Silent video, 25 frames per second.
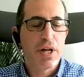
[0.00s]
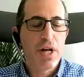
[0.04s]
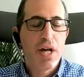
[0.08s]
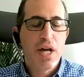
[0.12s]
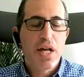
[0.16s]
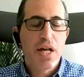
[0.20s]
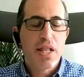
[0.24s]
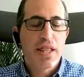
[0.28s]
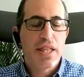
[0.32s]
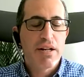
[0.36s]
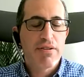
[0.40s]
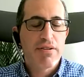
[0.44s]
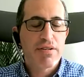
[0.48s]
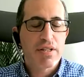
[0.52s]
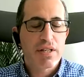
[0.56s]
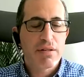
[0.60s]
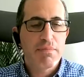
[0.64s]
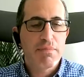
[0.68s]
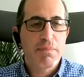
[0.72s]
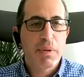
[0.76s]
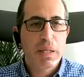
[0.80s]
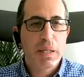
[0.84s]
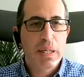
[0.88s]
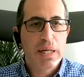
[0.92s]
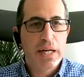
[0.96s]
There's
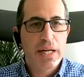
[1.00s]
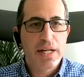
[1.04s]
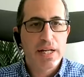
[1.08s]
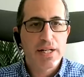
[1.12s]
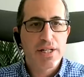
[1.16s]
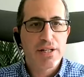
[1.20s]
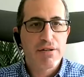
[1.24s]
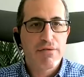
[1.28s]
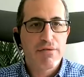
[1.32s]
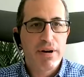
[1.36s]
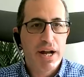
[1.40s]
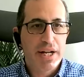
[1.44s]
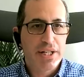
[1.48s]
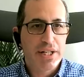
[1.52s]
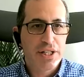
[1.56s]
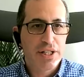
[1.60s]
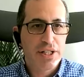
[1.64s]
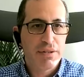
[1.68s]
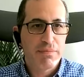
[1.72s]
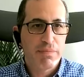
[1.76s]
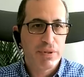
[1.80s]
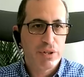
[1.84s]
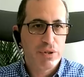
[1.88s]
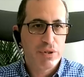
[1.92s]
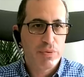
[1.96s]
complete interaction
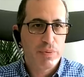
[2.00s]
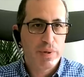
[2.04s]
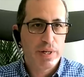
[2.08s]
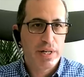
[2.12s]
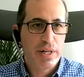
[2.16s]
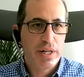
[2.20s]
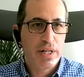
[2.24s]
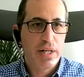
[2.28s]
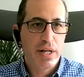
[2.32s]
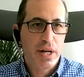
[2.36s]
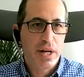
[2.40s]
between